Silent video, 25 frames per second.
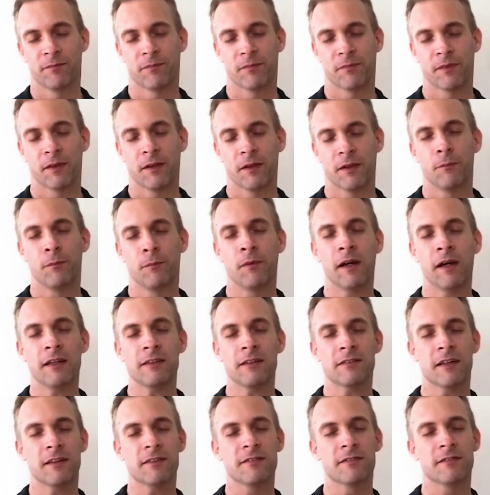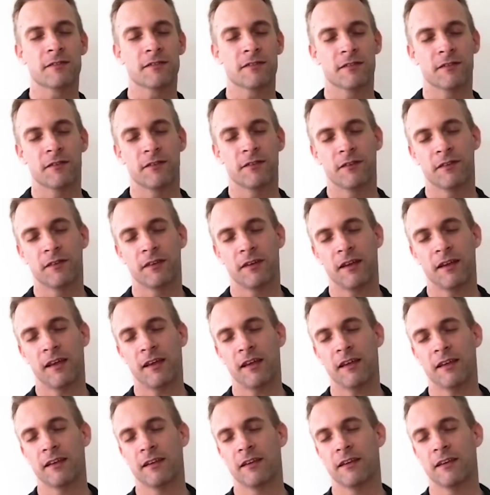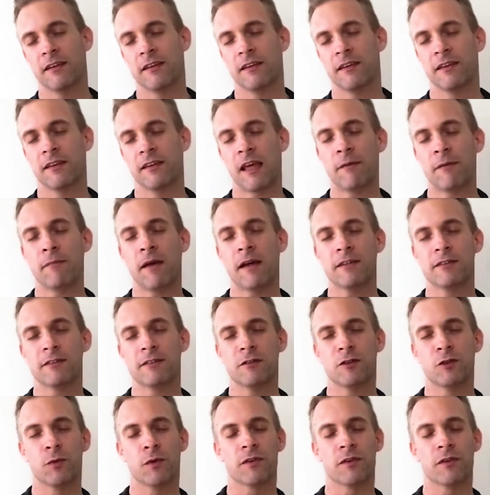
brings us a message with